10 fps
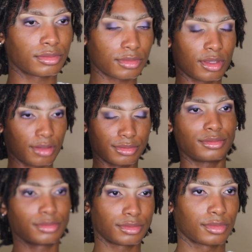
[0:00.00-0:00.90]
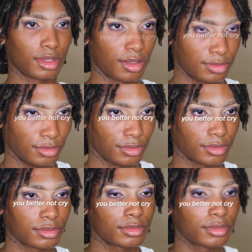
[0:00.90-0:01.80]
so that could be the
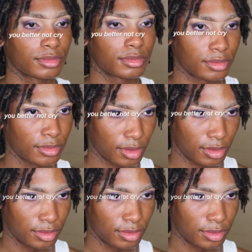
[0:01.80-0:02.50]
reason.